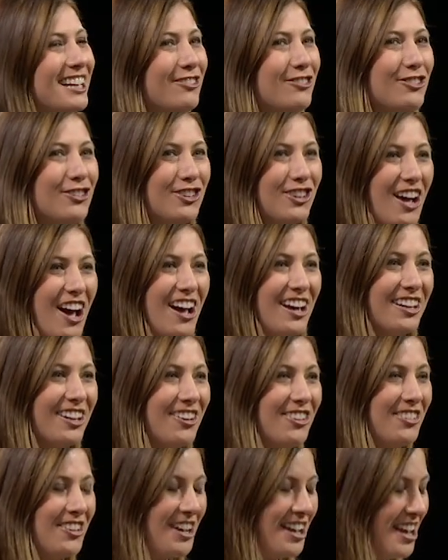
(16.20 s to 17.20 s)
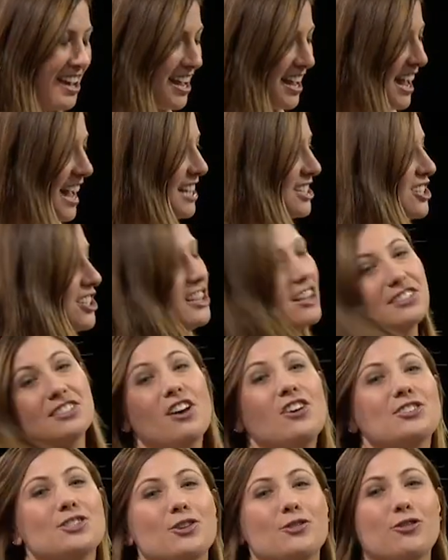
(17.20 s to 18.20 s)
of Lugano, and she is
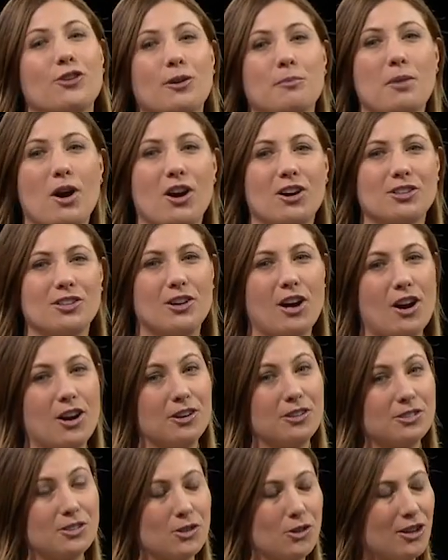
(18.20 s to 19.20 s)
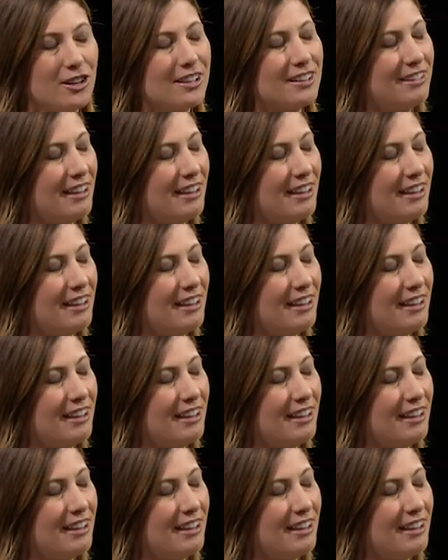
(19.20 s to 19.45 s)
also from our, our Zurich